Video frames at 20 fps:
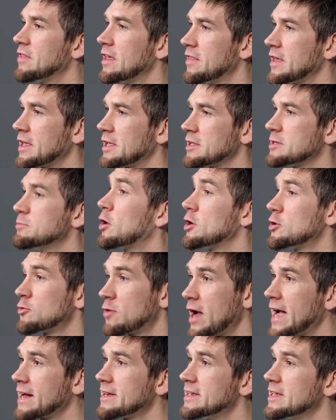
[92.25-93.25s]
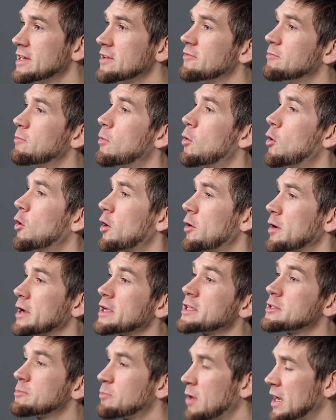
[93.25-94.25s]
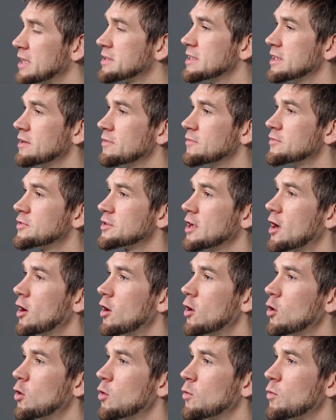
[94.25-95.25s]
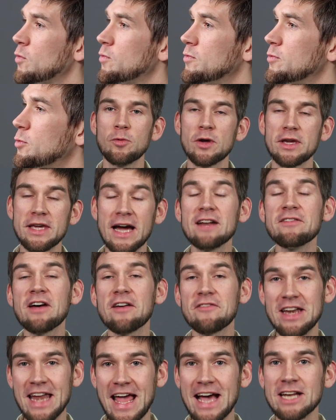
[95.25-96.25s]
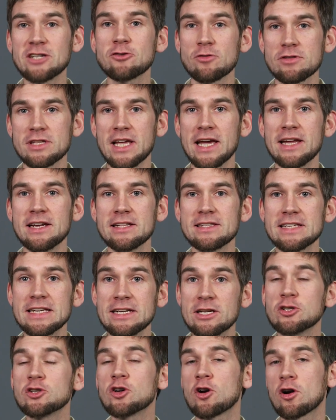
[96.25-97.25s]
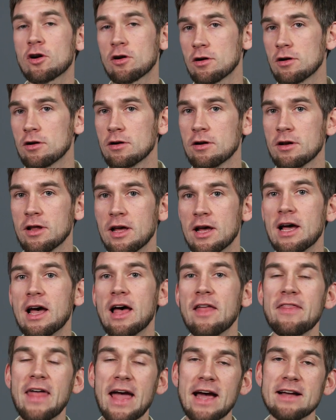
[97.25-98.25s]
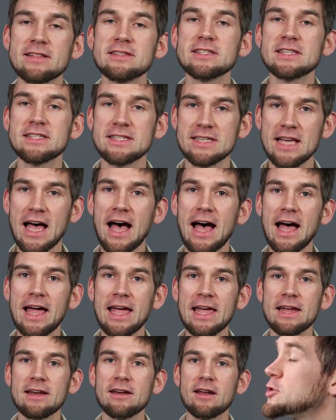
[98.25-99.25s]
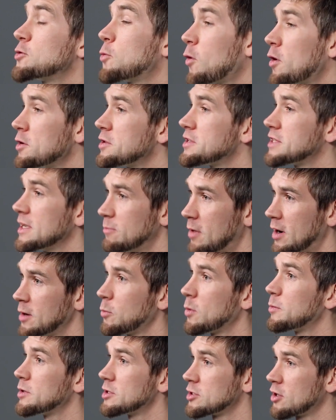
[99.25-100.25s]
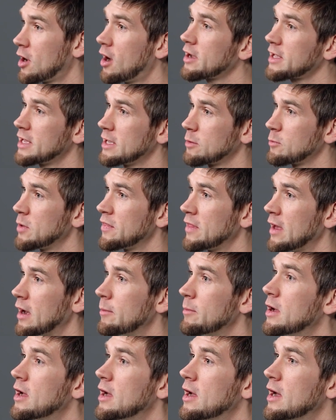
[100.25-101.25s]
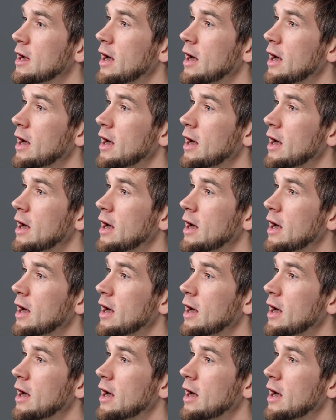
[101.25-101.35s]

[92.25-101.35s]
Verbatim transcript: They think it's more attractive, more expressive. So we kind of have a natural tendency to turn that side towards someone when we're talking with them.